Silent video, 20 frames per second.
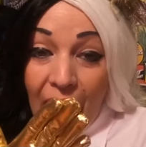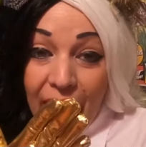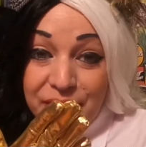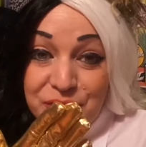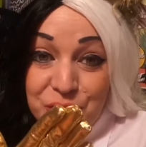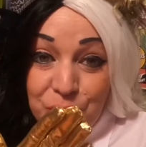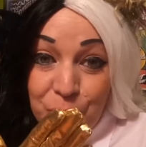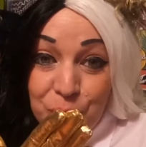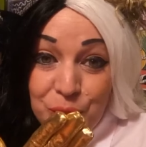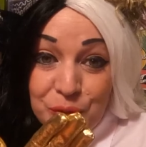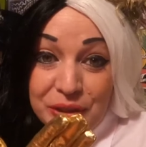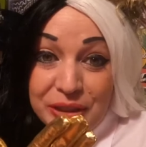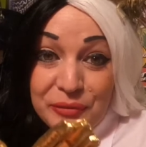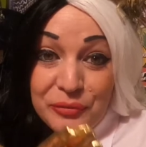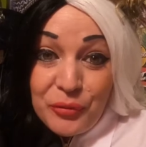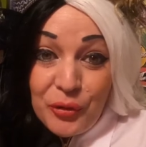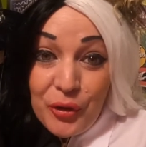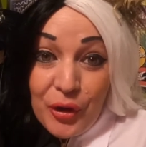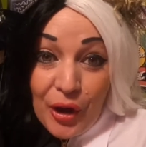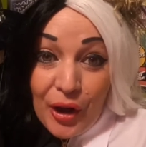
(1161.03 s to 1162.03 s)
I totally
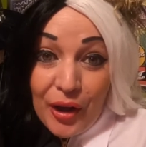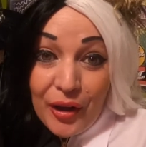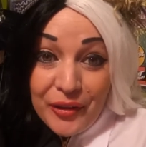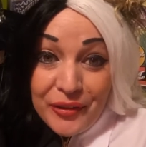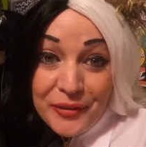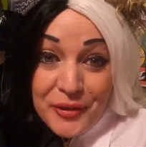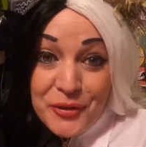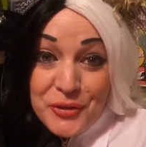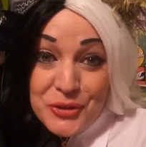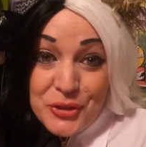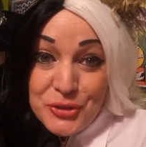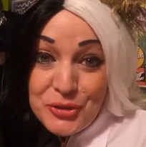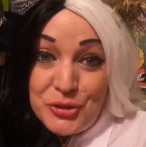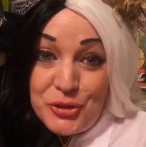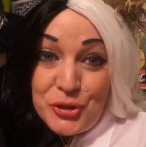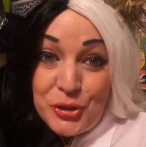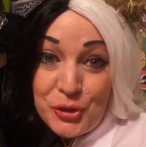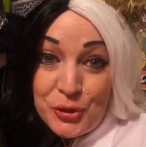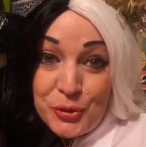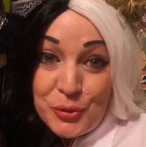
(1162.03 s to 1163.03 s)
forgot to
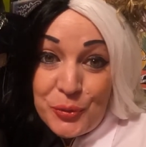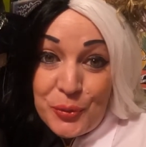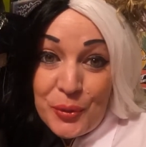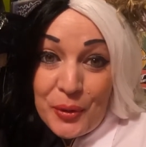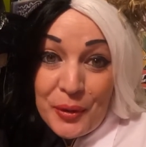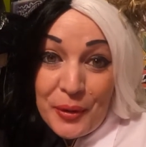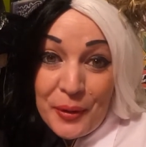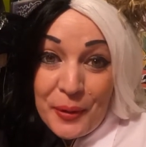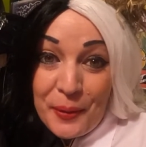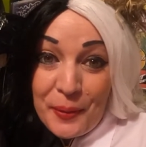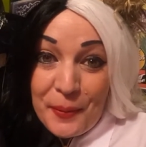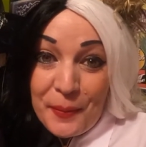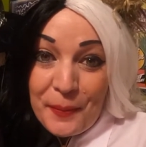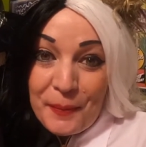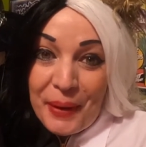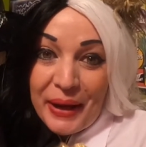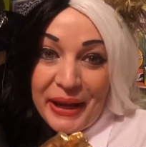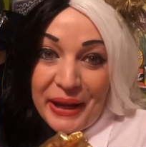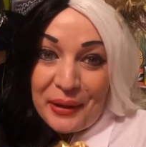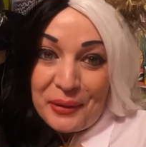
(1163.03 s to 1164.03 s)
do
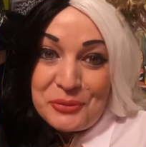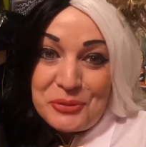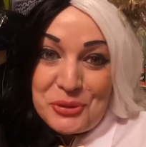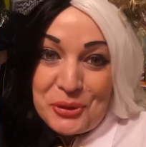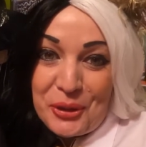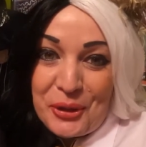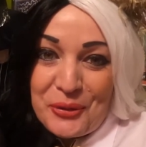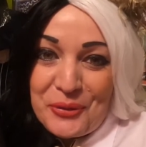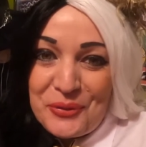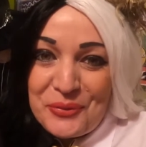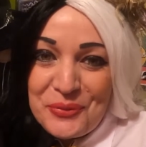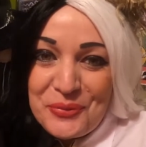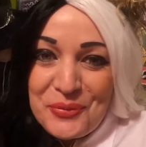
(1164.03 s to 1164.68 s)
my outro